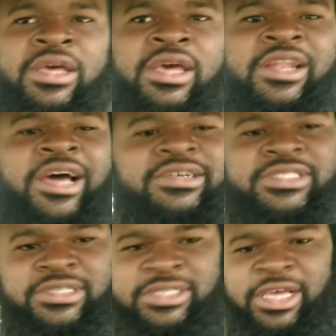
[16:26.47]
And now
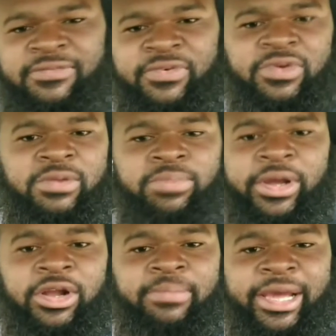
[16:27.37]
she's safe for you to
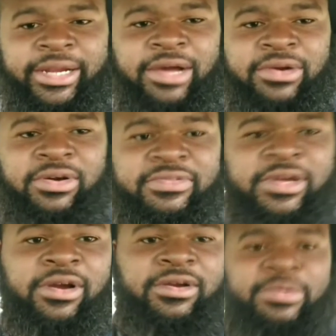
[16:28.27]
bring her back down off the
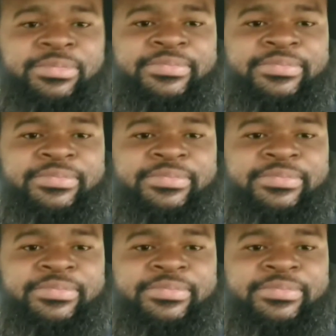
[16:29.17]
curb.